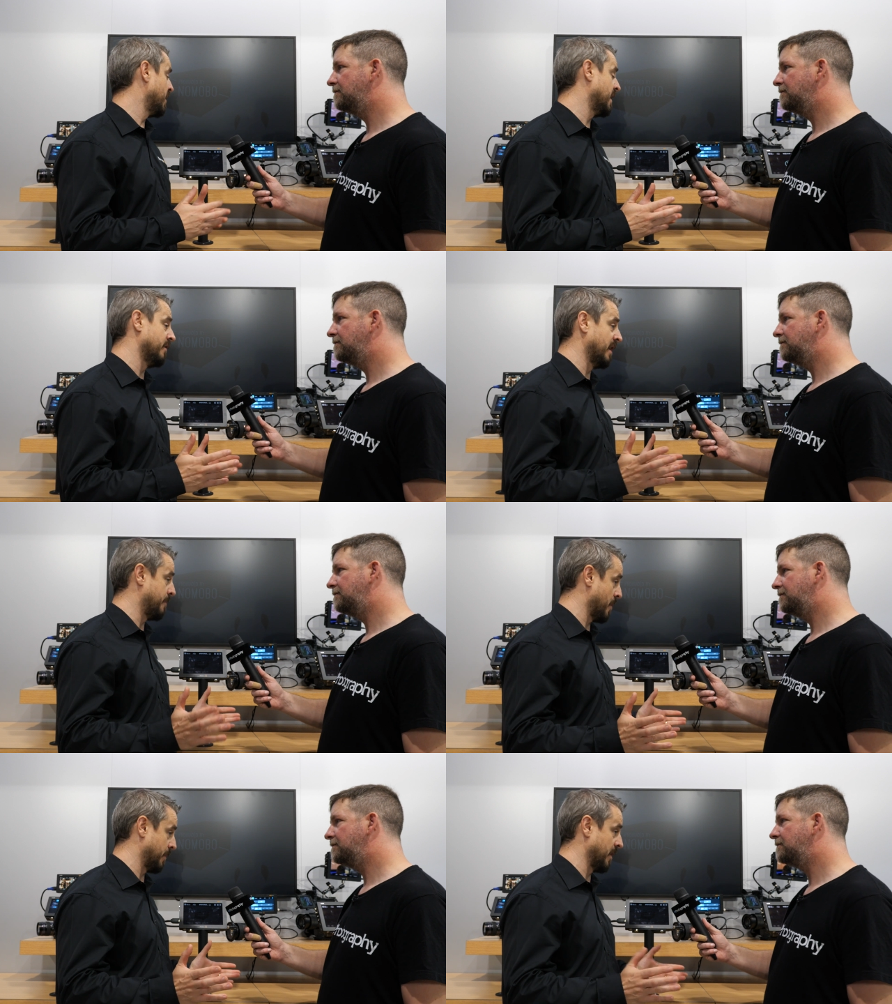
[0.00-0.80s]
Speaker 1: really,
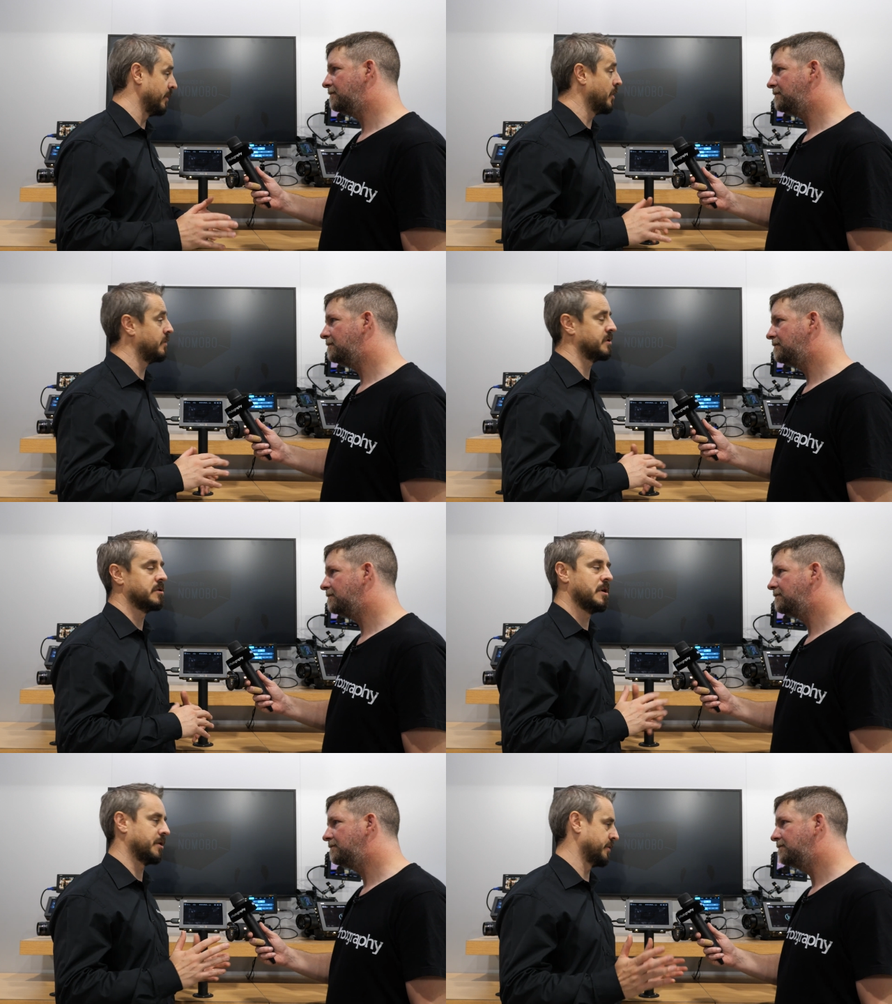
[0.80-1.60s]
really popular. We know
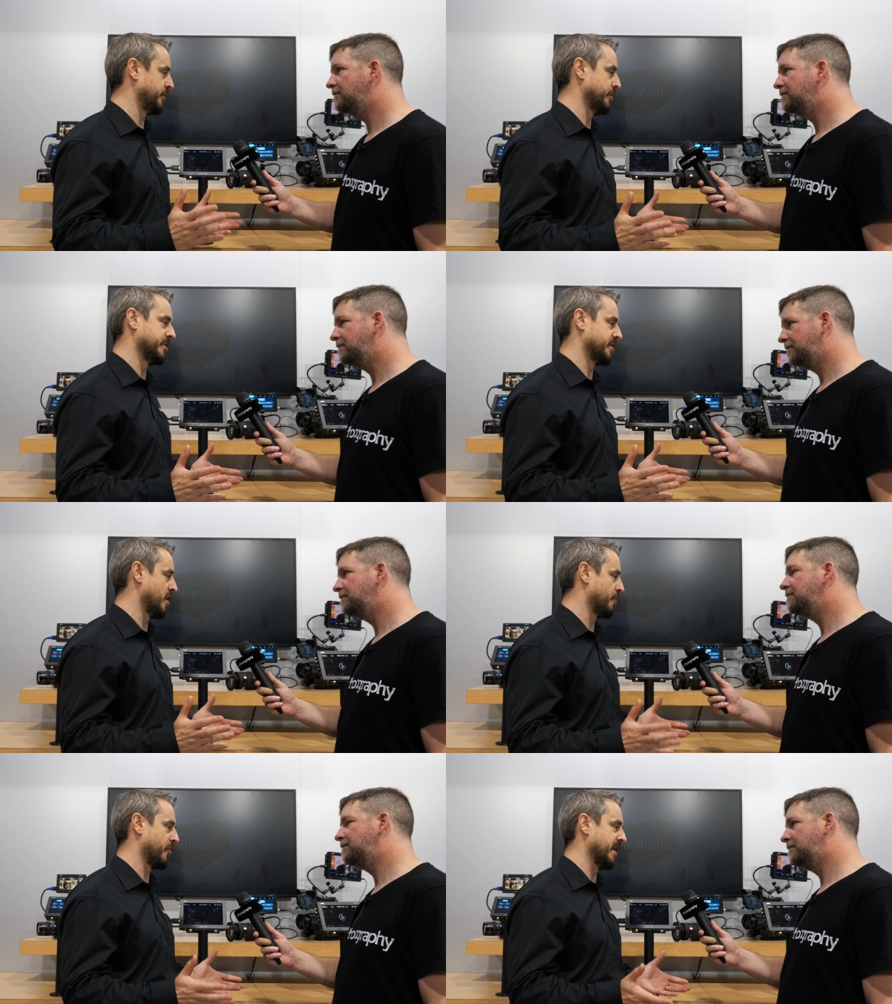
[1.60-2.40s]
there's lots of users
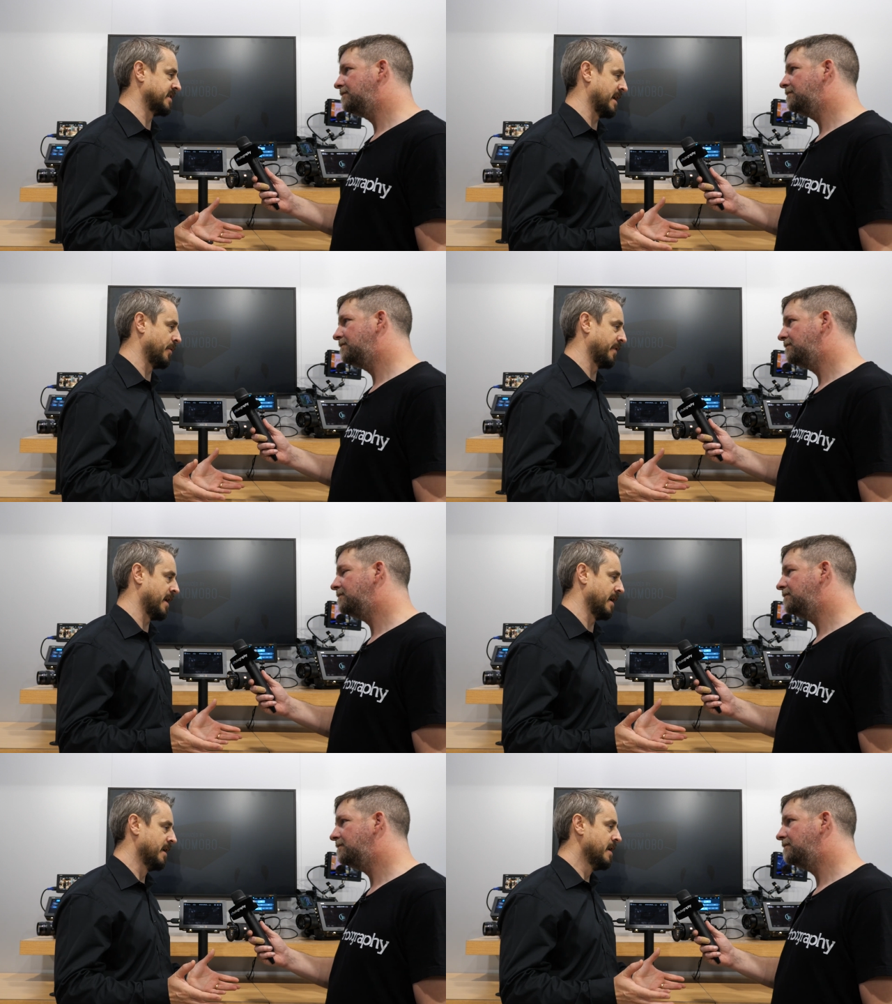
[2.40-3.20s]
and operators out
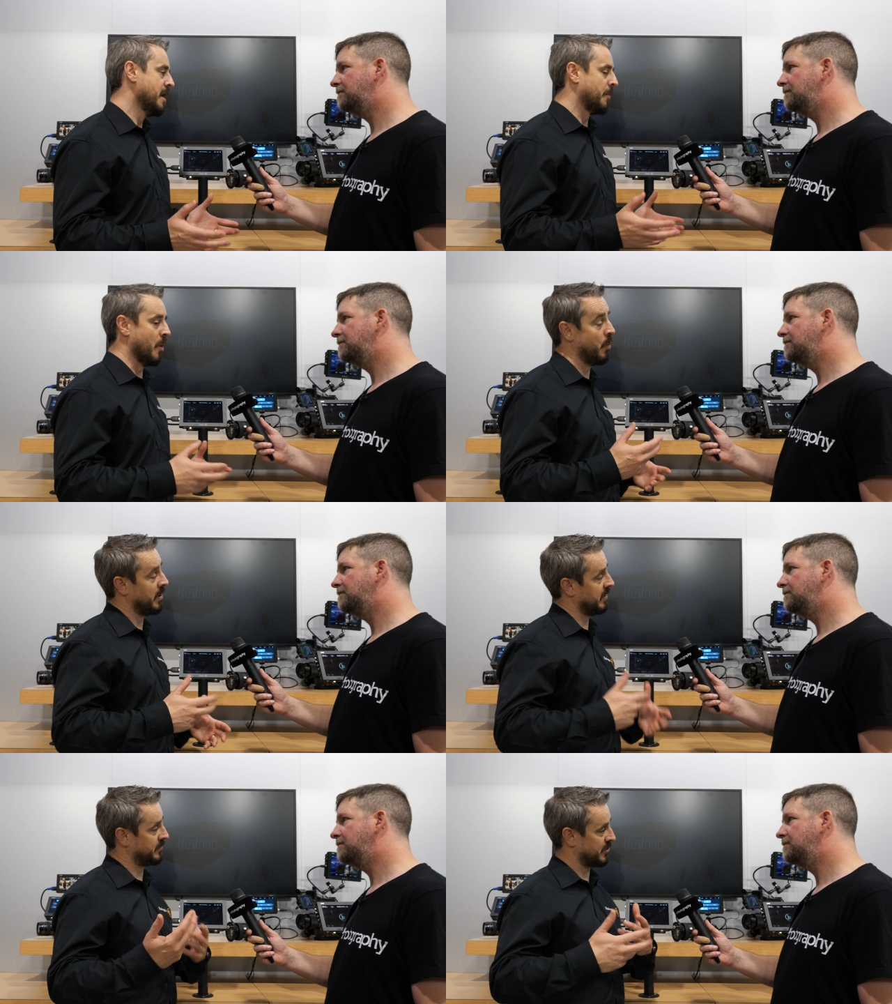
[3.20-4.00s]
there that
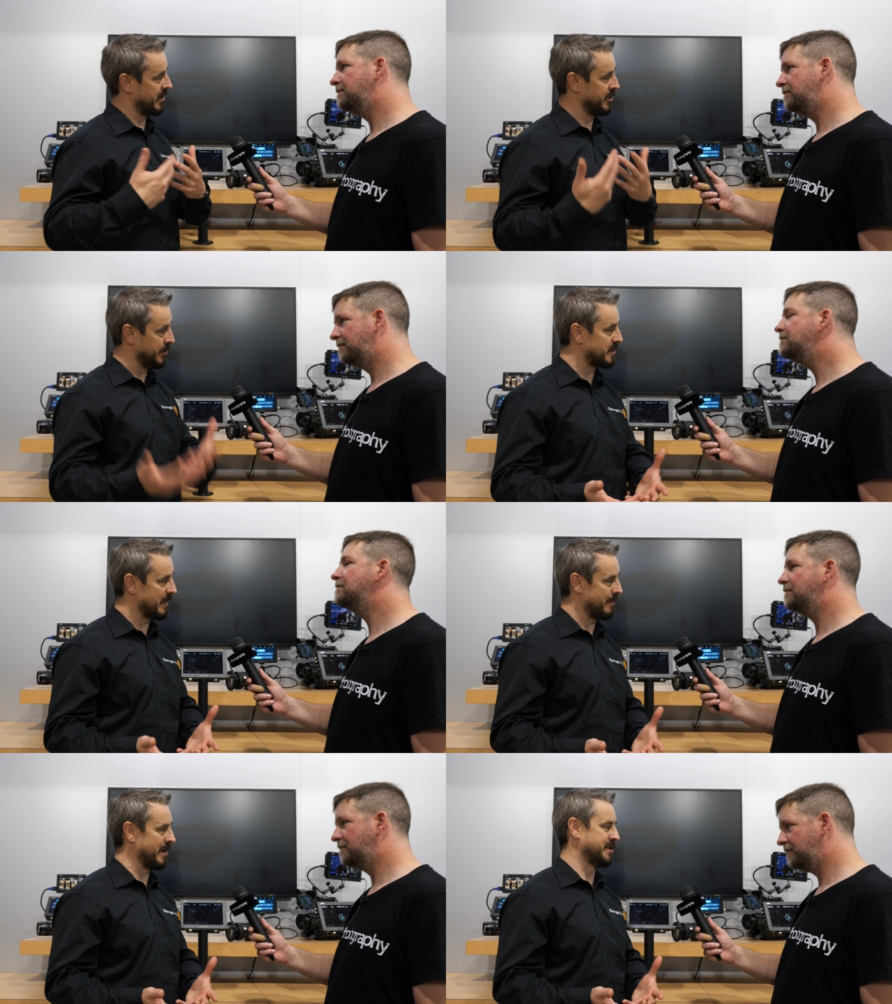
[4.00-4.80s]
want to try and use the
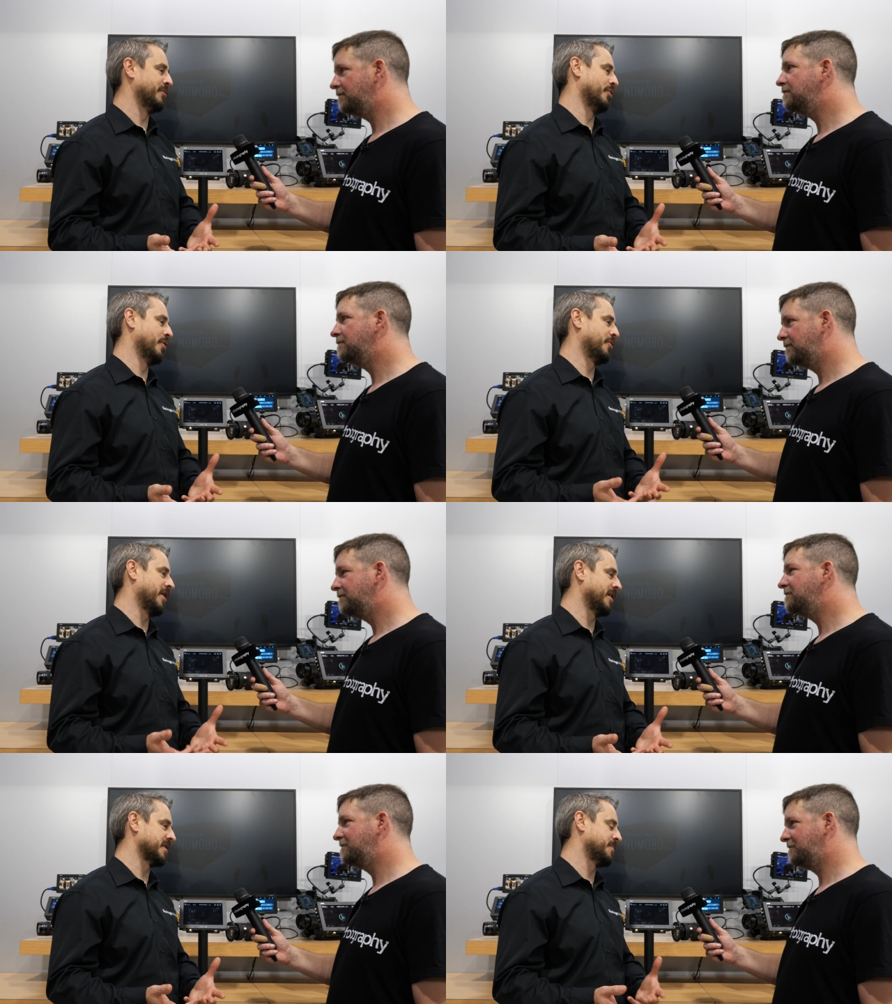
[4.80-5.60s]
Blackmagic Raw
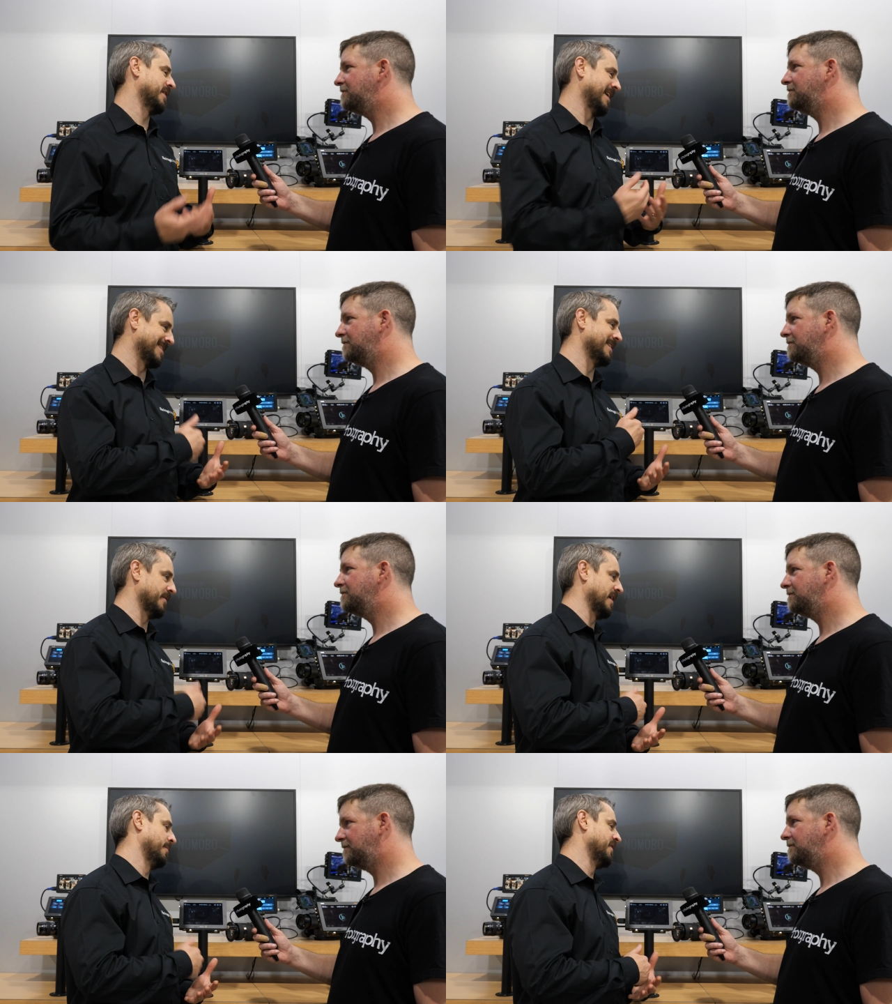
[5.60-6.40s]
product, but it isn't
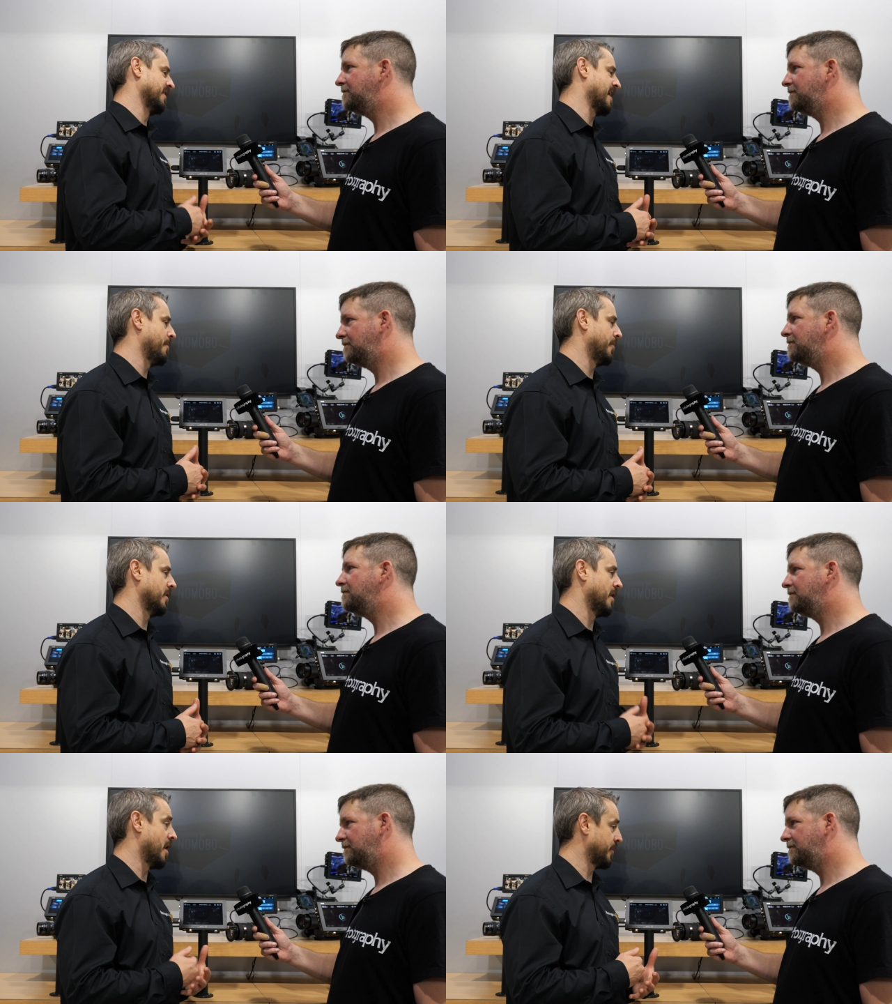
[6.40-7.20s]
available in the
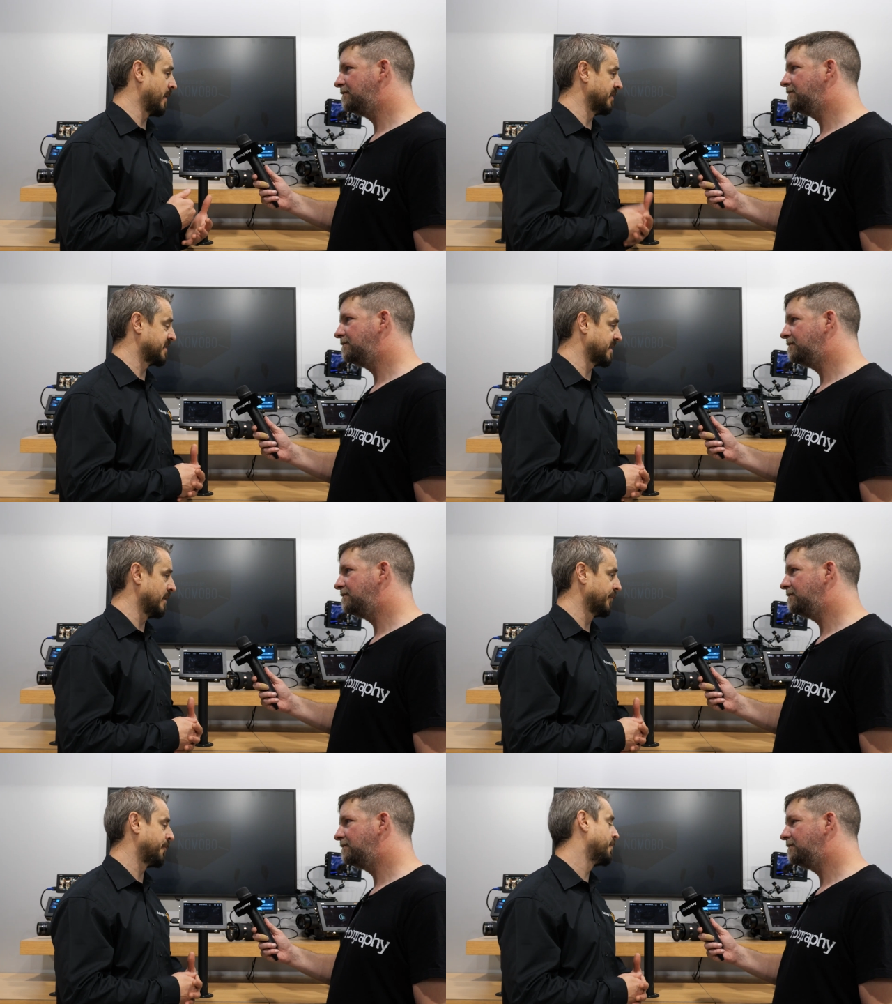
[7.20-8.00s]
camera hardware
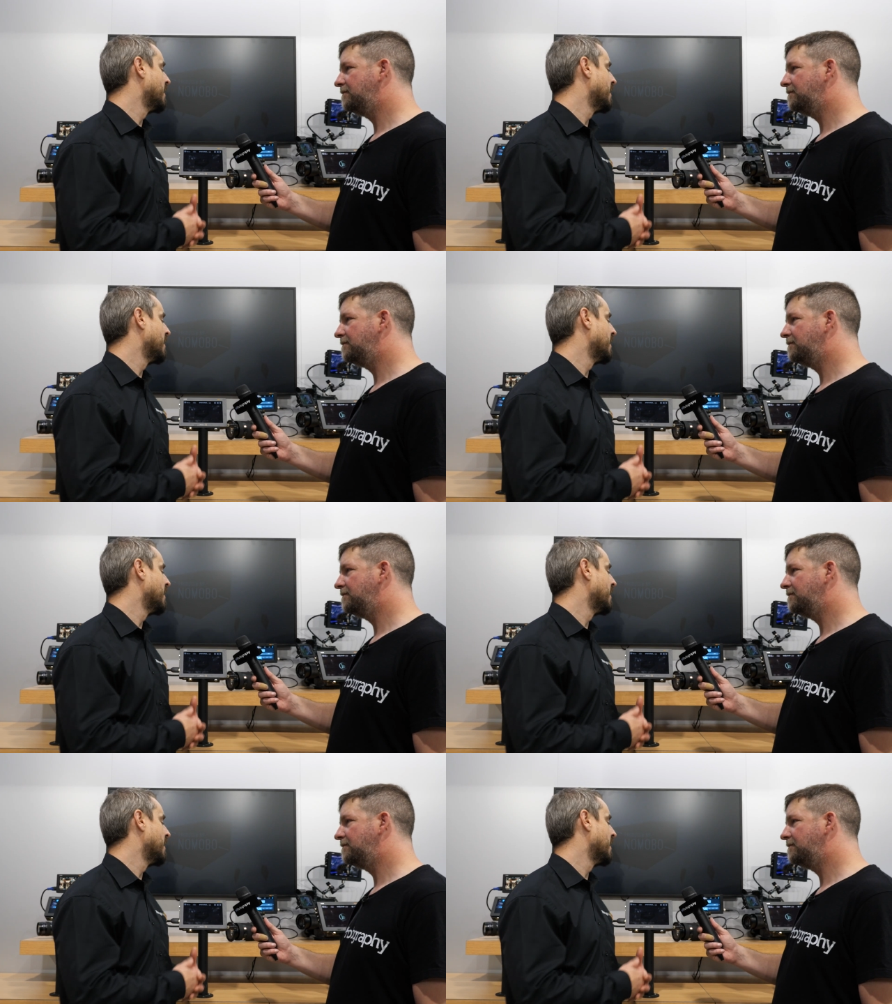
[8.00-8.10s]
itself.